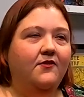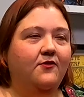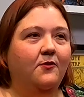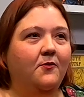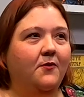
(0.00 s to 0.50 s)

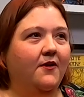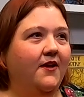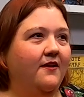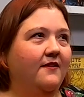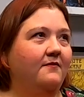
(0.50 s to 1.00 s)
So
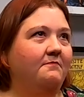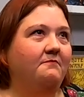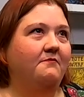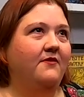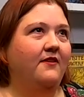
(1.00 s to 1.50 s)

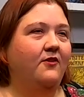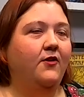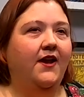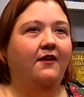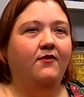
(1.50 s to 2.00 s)
you
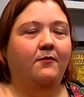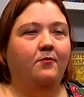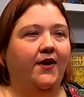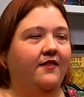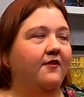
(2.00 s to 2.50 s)
could have a
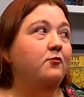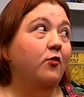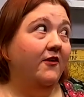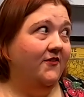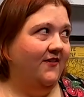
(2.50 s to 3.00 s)
bike that's
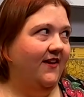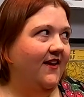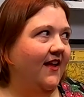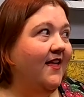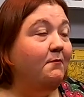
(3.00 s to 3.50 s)

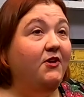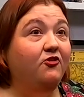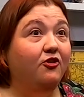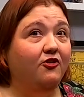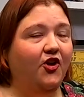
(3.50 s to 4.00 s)
rusty, and that
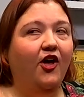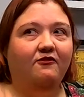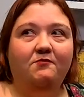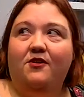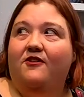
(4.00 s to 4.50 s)
means you're a
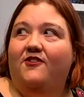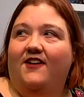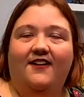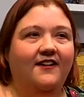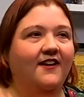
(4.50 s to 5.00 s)
tough person.